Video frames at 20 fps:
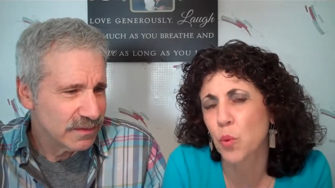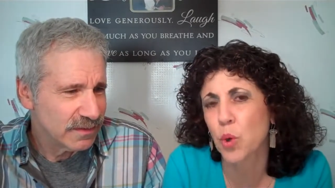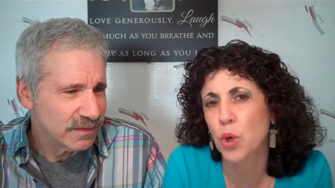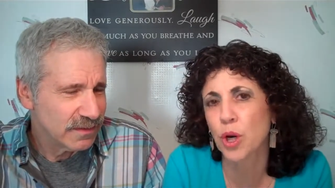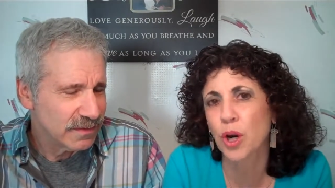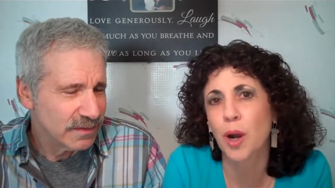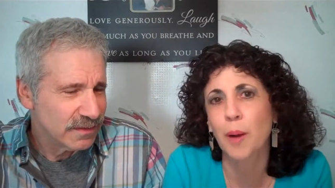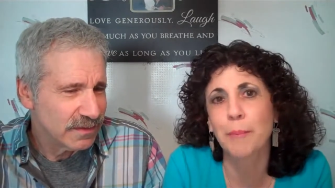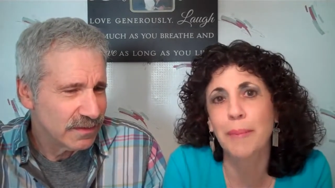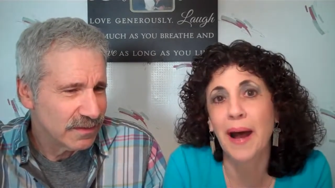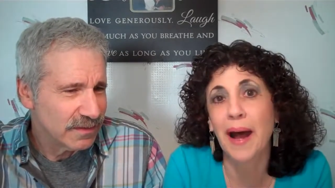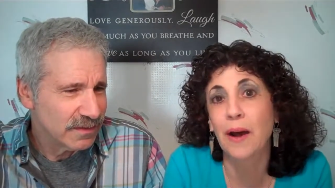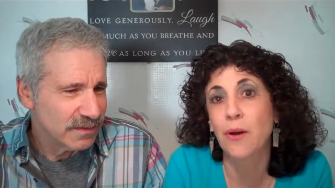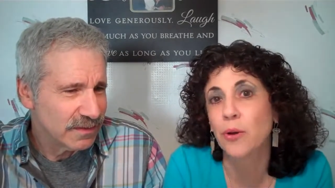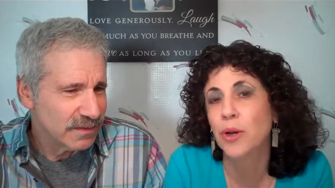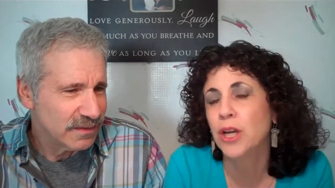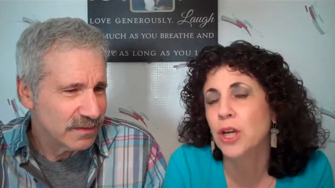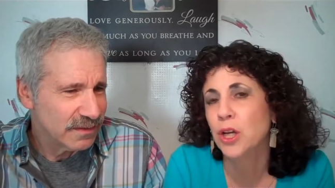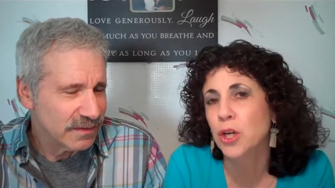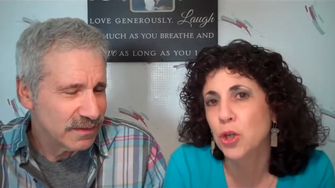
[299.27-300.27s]
Speaker 1: more about
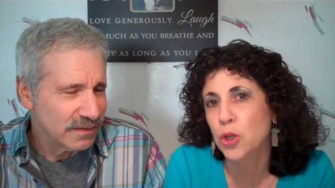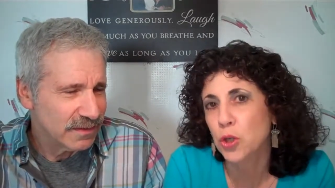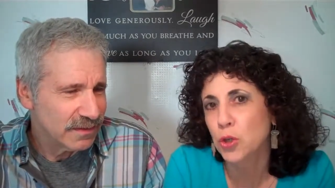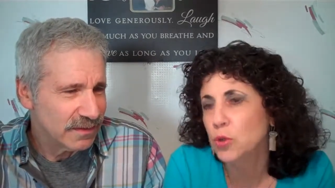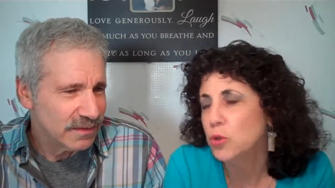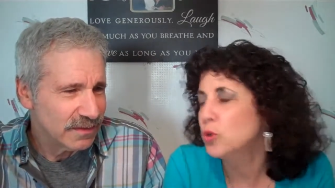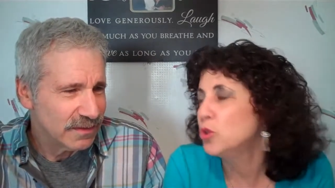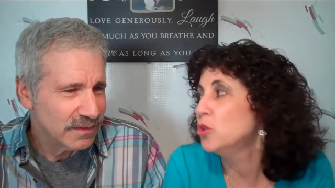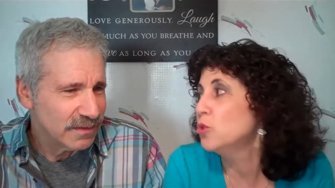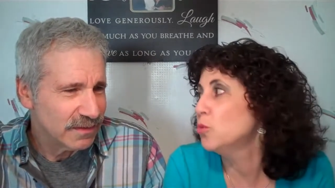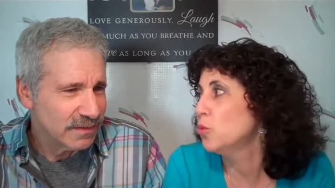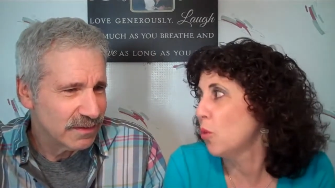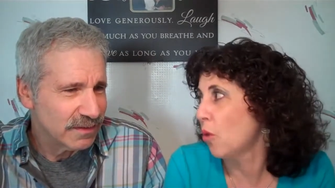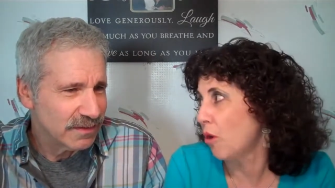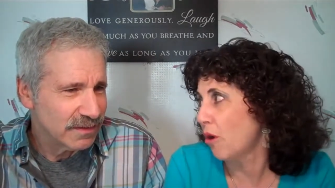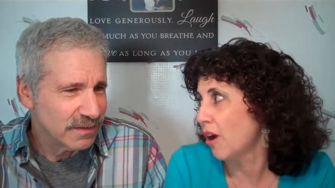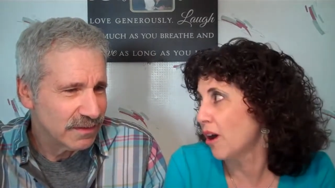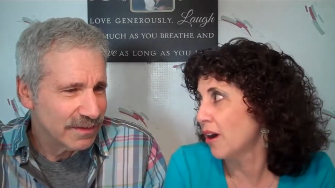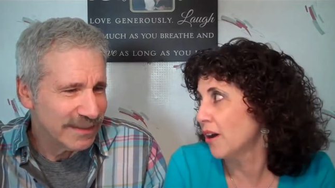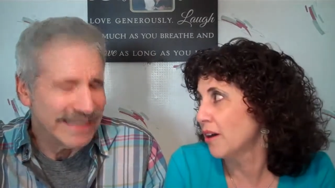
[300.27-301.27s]
who you
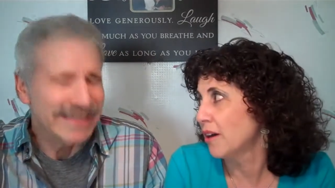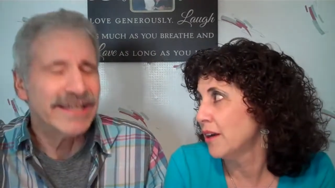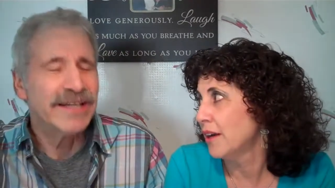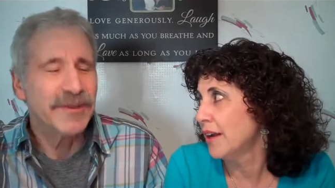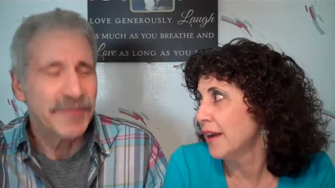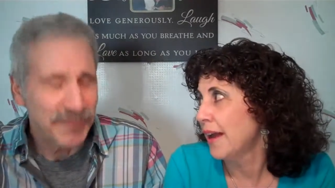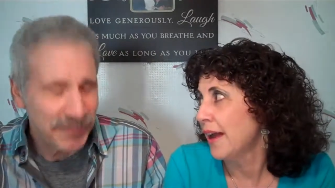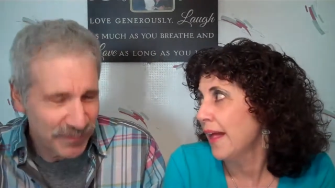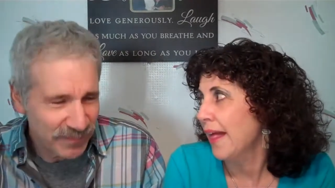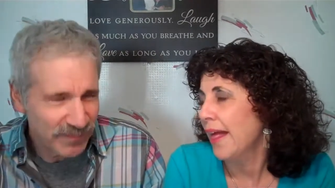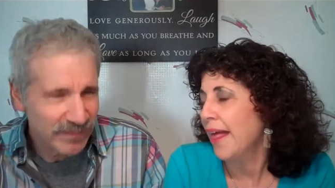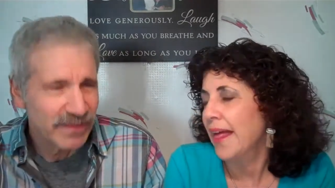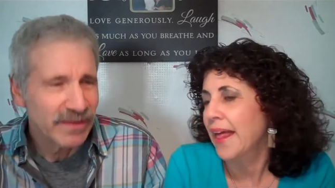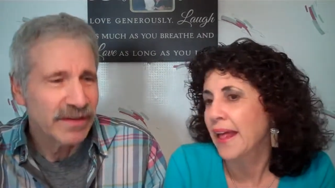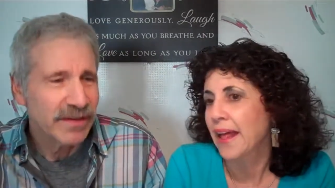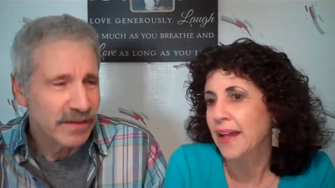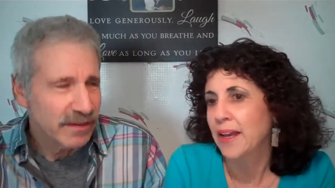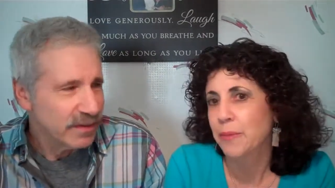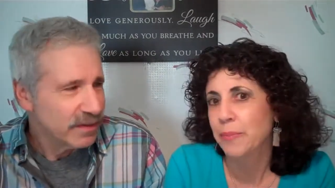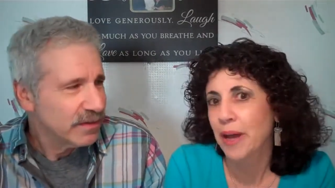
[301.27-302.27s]
are. Yeah.
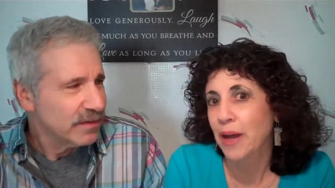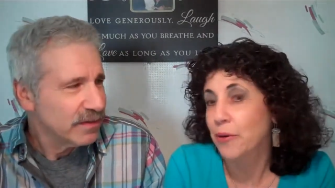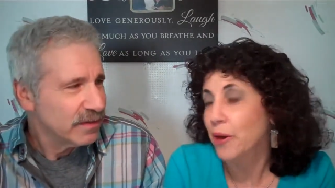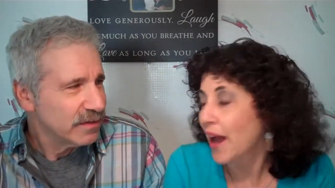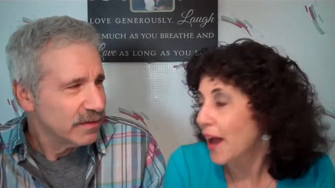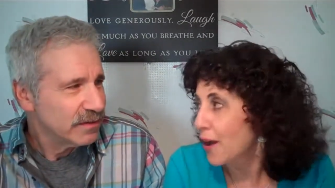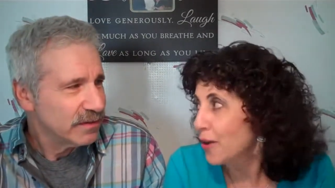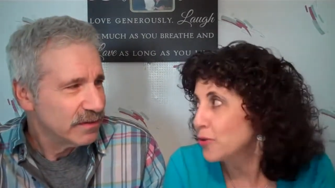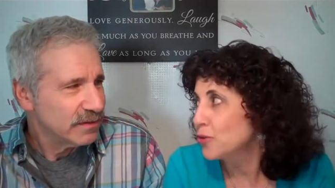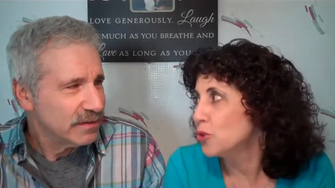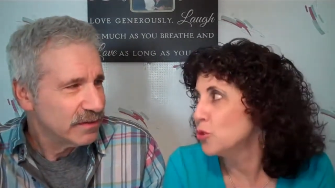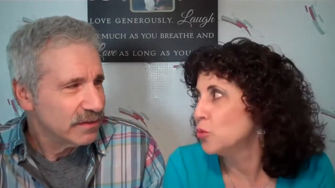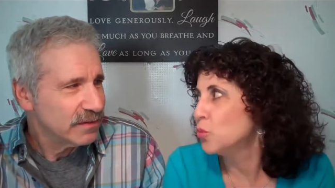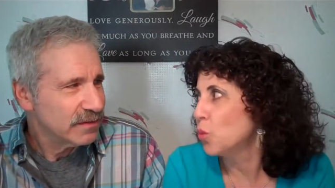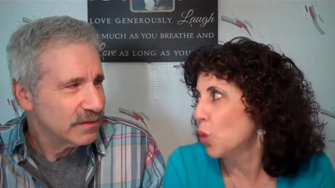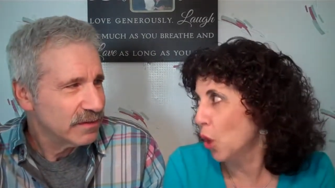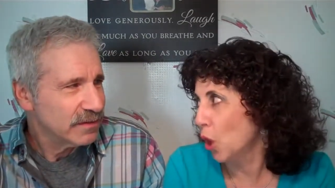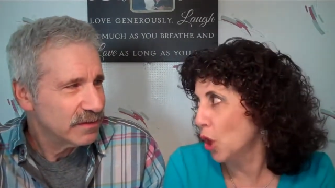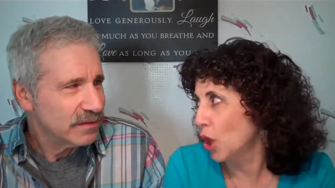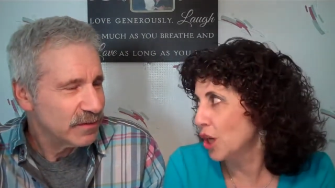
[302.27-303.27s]
And about how you
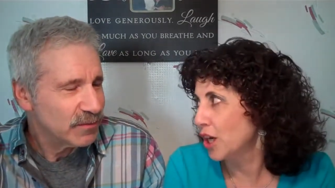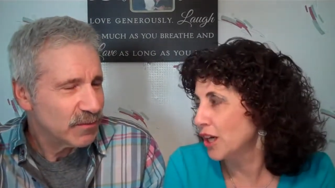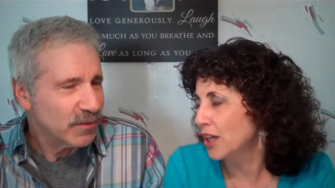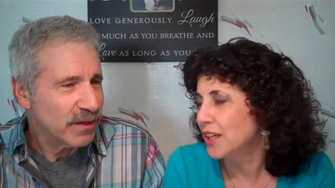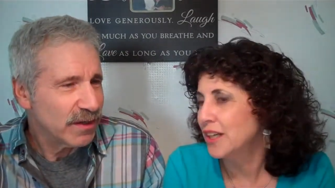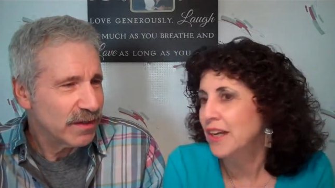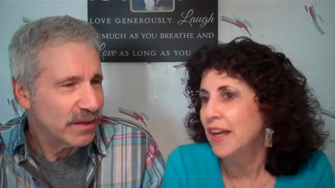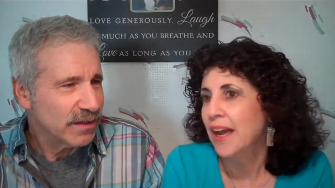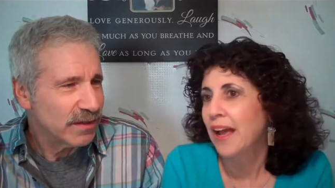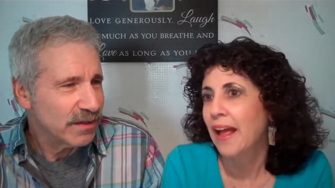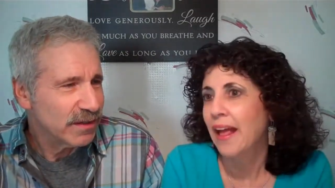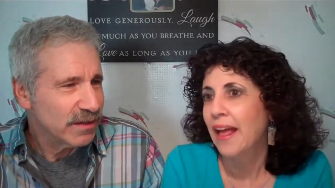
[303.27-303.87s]
work, right.